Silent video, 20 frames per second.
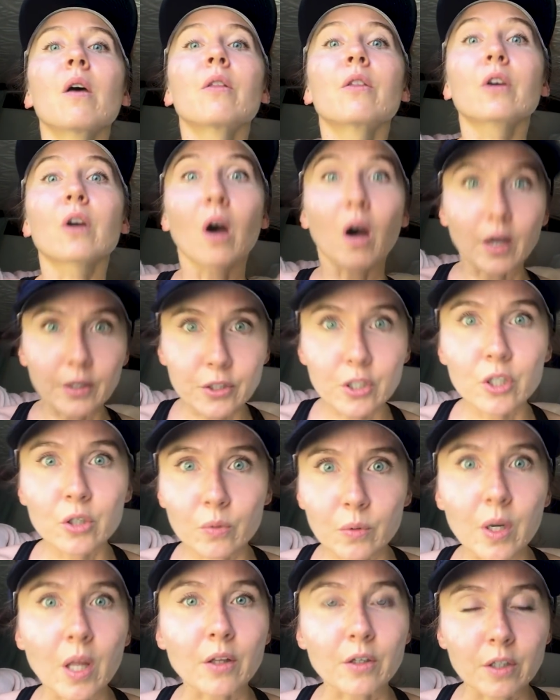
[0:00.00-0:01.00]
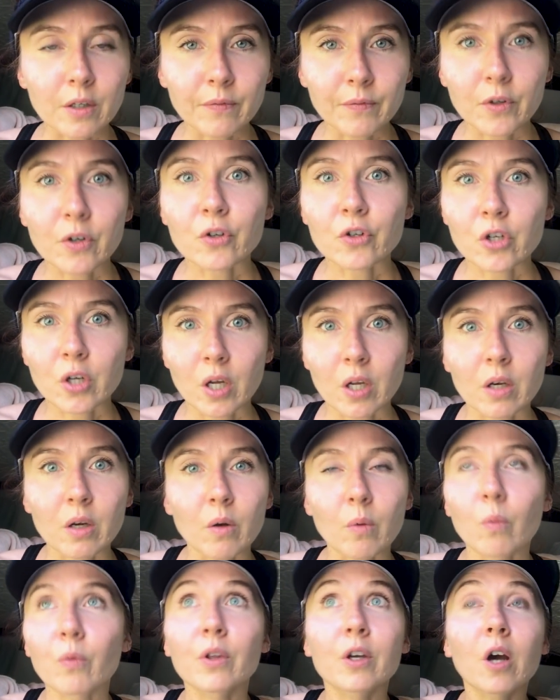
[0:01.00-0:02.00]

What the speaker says: the cost to do another conversion, well,